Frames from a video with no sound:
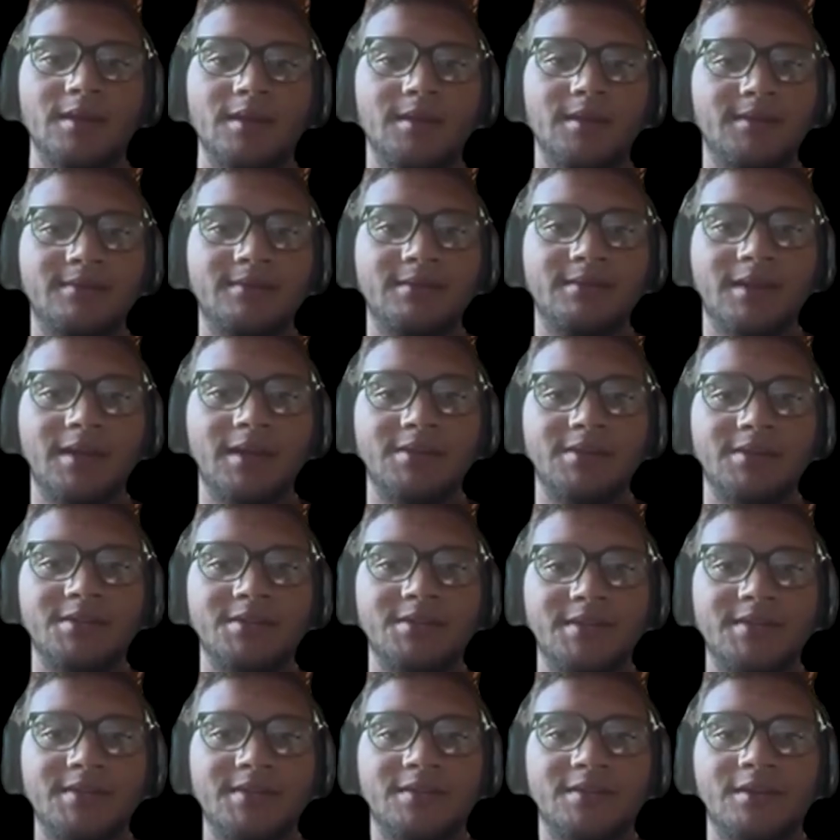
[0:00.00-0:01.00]
It's not
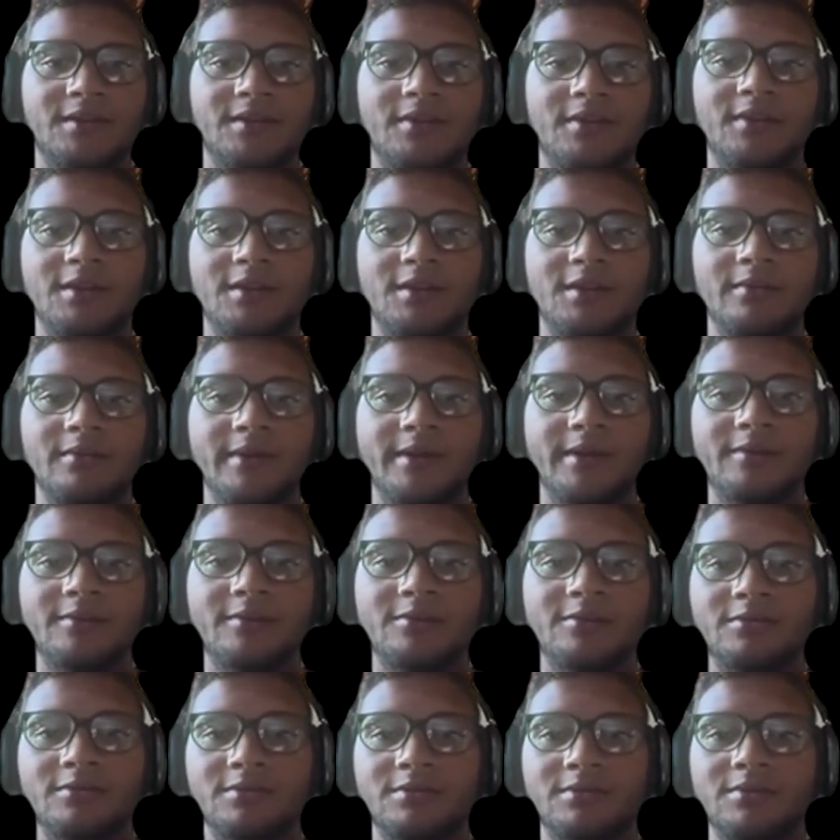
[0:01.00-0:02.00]
just a
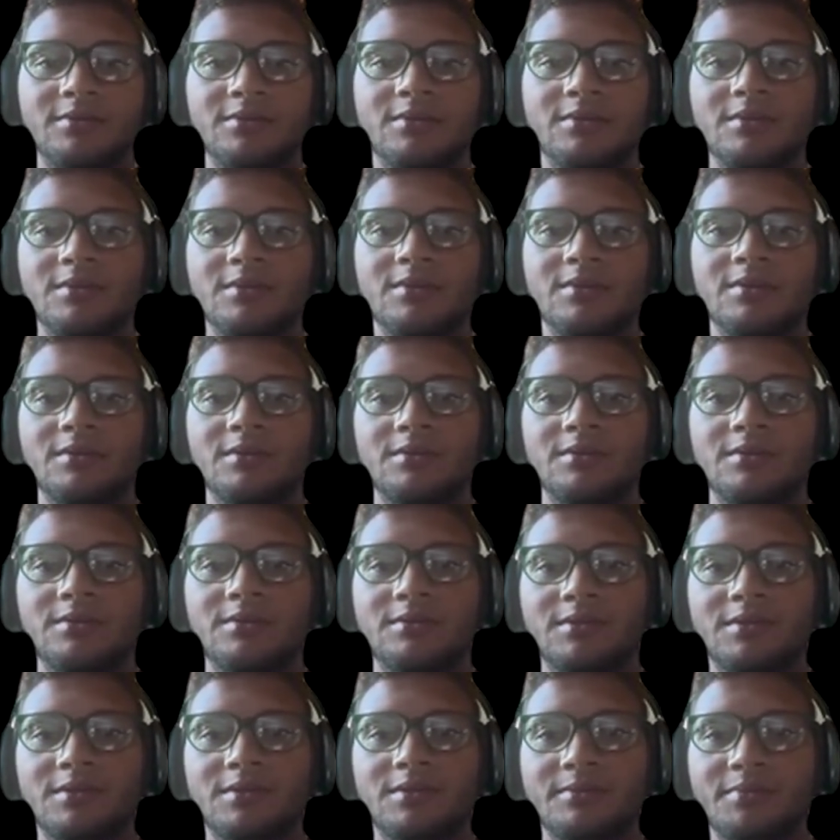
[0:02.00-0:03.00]
theoretical
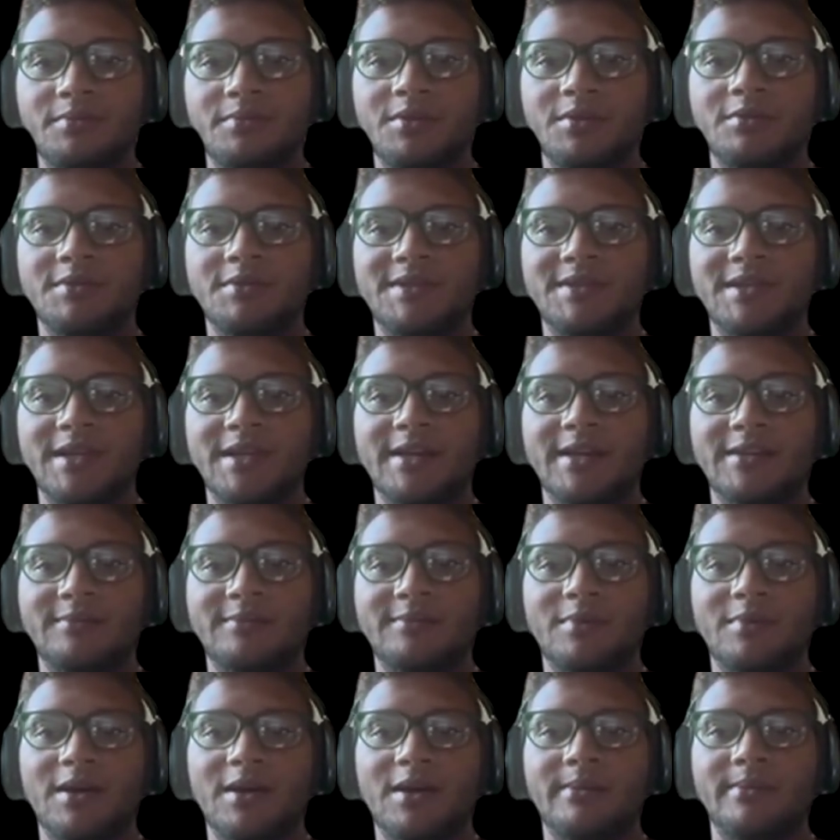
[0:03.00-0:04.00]
computer
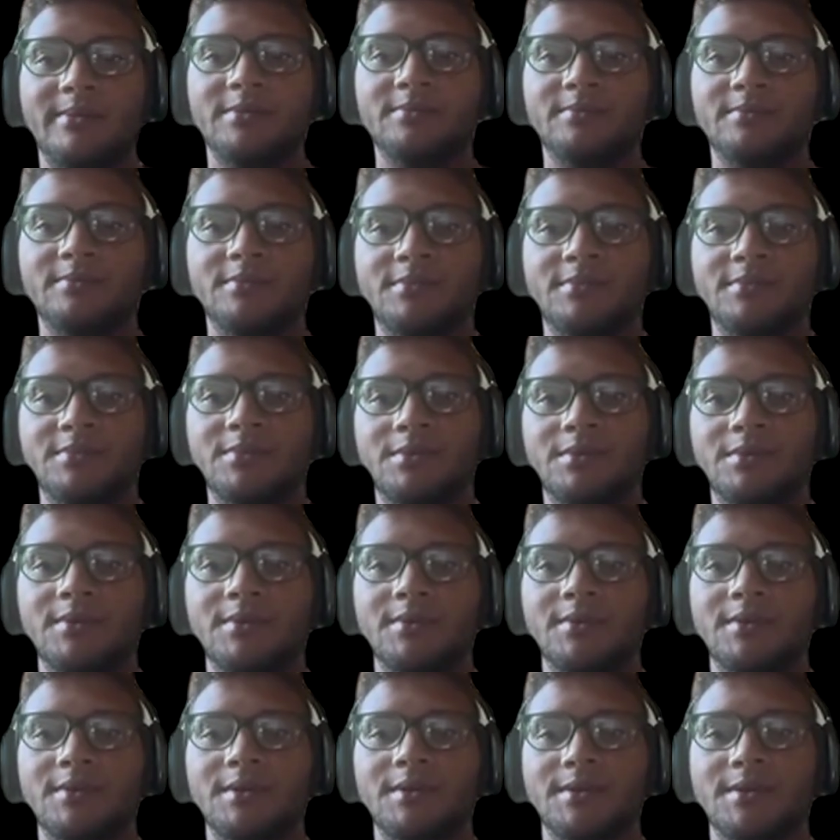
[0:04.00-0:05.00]
science problem,
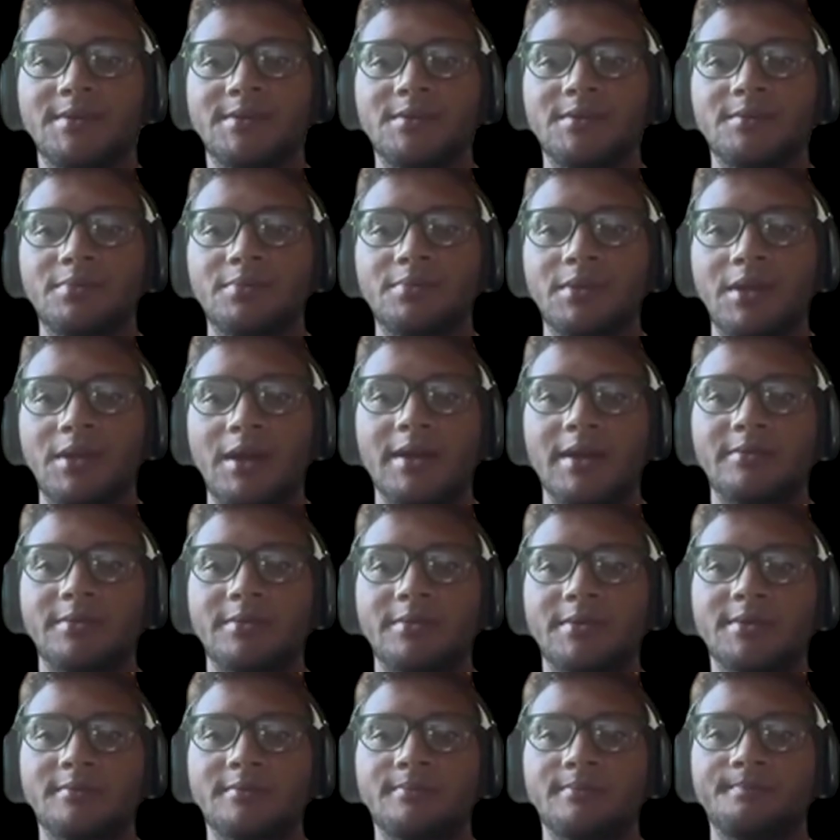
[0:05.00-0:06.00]
it's an applied
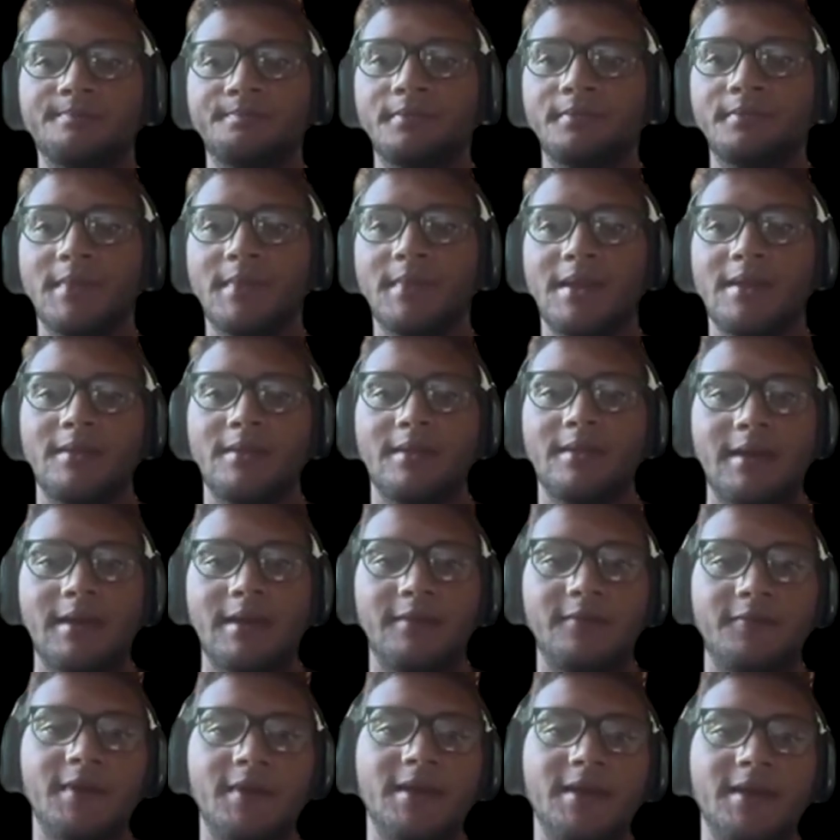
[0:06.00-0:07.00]
one that
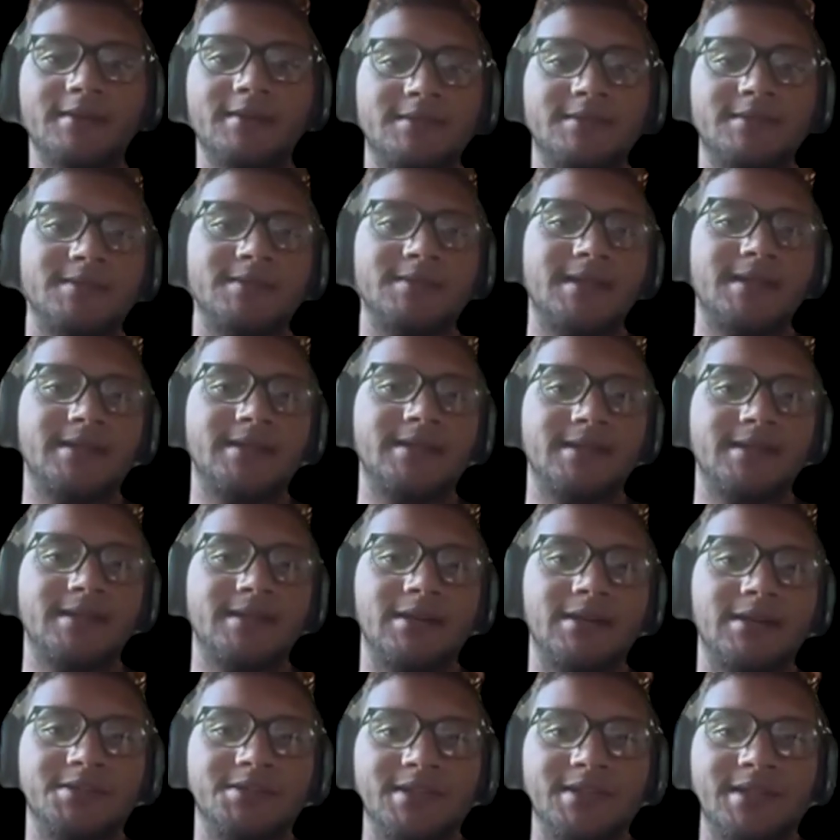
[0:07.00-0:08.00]
affects
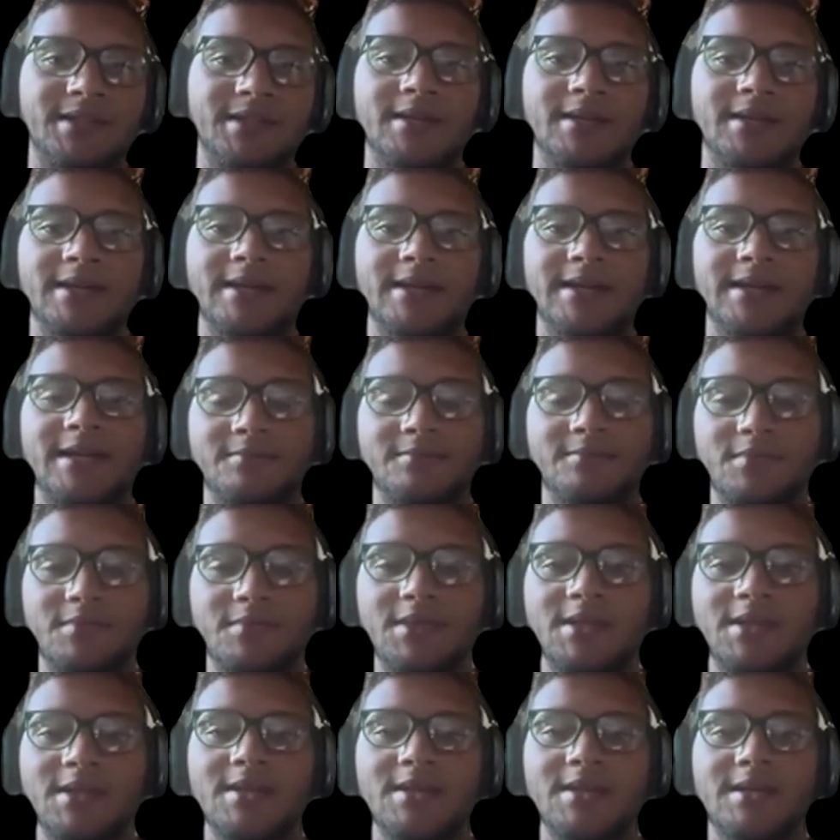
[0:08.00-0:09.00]
technology in
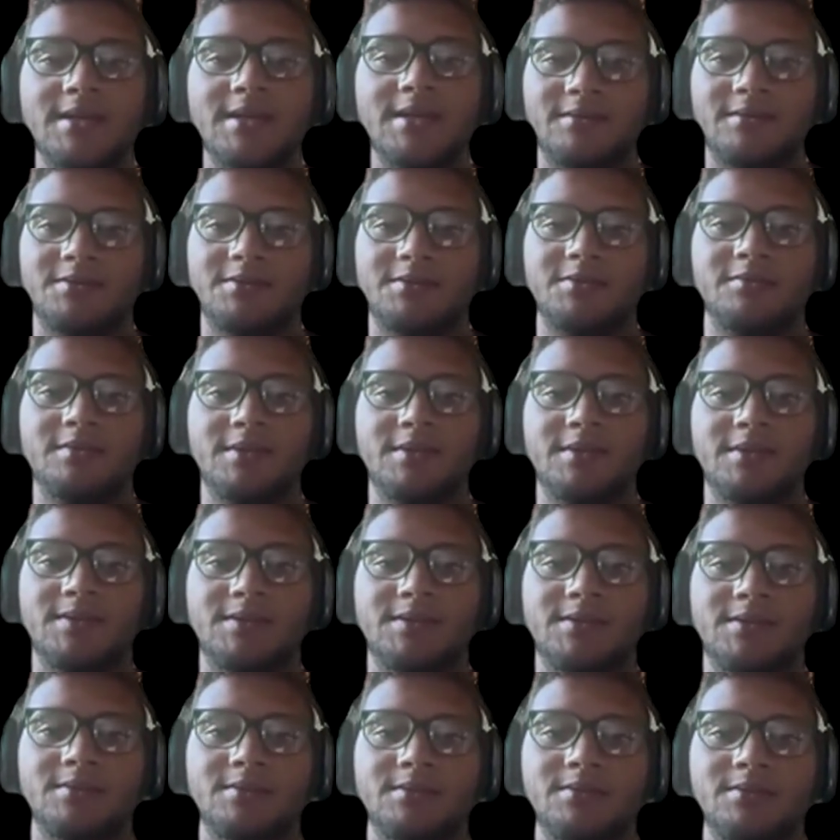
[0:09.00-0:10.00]
many
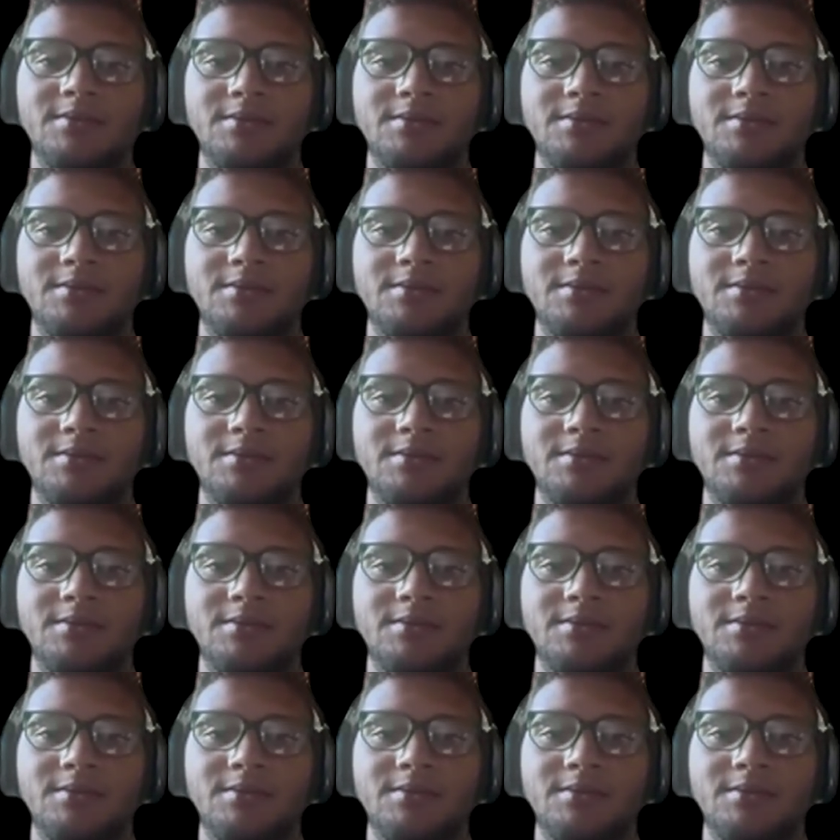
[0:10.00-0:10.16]
industries.